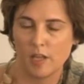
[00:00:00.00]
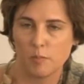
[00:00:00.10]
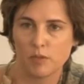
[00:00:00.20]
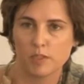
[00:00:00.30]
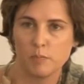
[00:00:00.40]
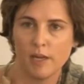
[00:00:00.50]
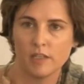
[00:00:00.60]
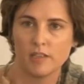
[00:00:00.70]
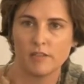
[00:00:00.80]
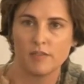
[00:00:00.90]
and the
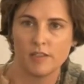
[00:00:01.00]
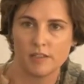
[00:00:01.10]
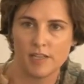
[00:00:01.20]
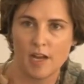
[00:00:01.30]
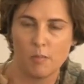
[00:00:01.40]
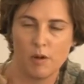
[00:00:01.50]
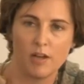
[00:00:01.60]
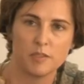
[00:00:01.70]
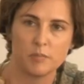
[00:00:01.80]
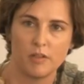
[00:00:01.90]
perspective that is now
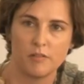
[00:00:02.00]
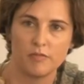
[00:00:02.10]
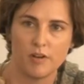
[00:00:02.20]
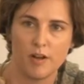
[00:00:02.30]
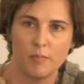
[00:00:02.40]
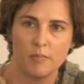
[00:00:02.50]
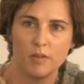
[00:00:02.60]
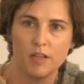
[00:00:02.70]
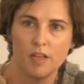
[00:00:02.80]
possible from